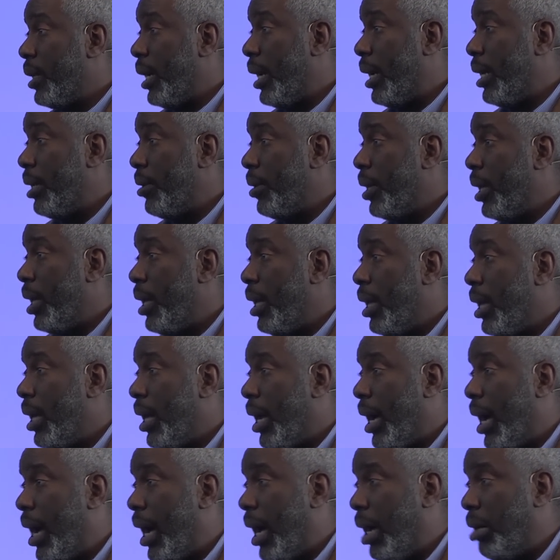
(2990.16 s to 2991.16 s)
Right?
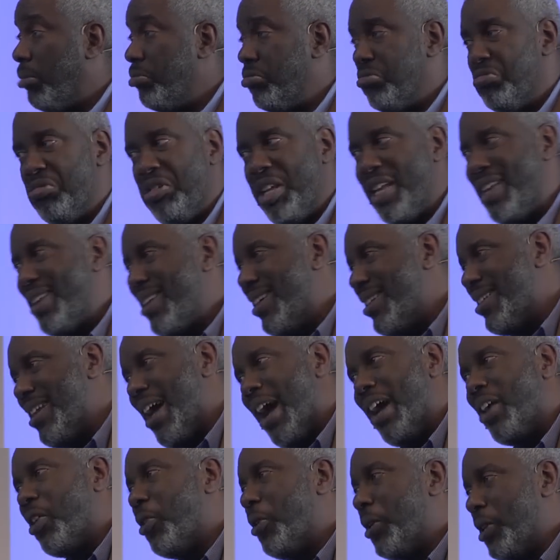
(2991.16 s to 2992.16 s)
Uh, and
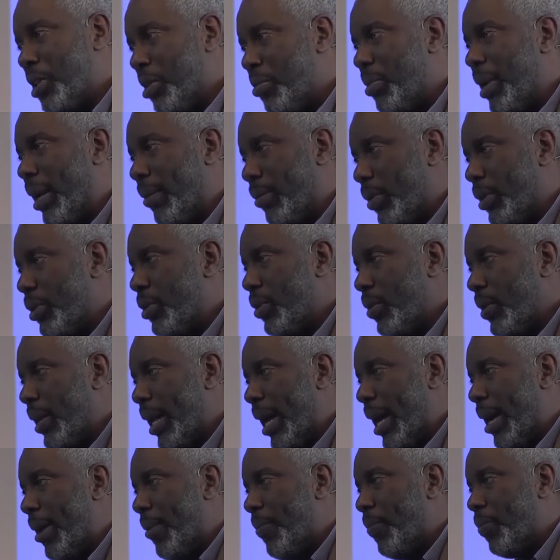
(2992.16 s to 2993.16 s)
not going to be able to do
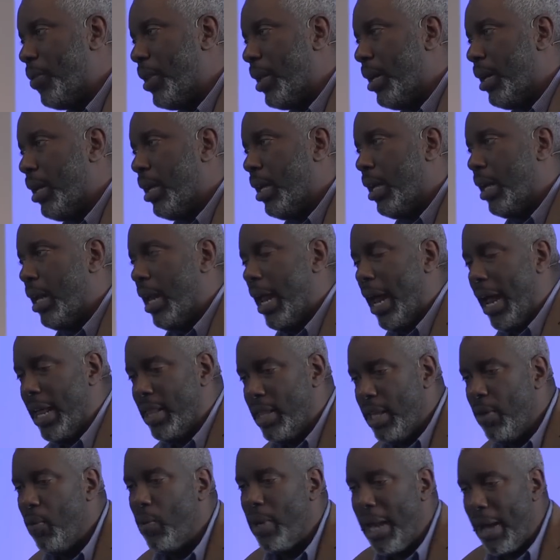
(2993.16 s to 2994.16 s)
that.
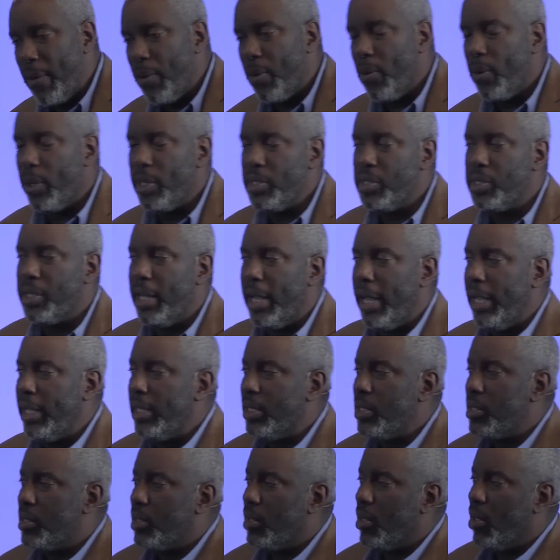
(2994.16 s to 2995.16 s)
And then what I would want to say
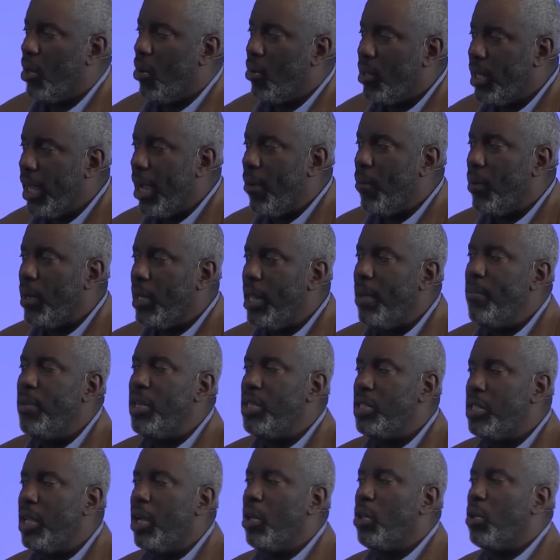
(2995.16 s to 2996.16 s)
is, okay, well, let
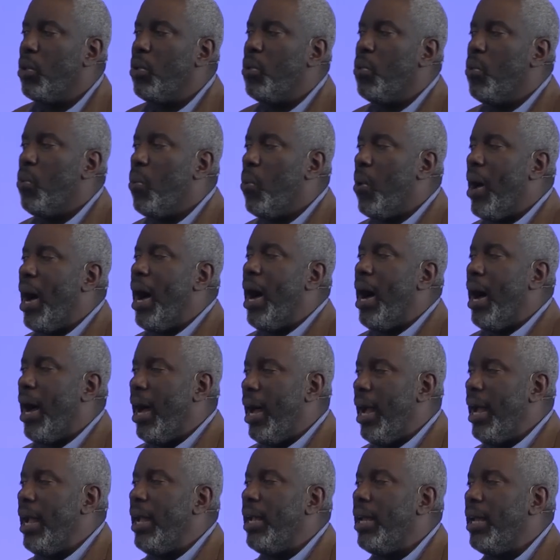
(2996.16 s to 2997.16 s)
me tell you
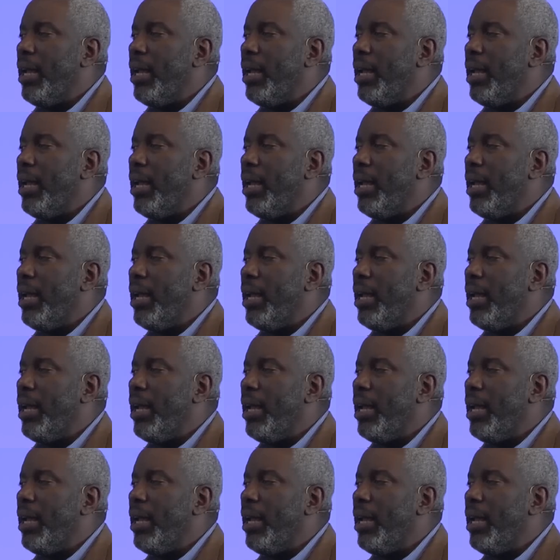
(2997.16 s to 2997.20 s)
why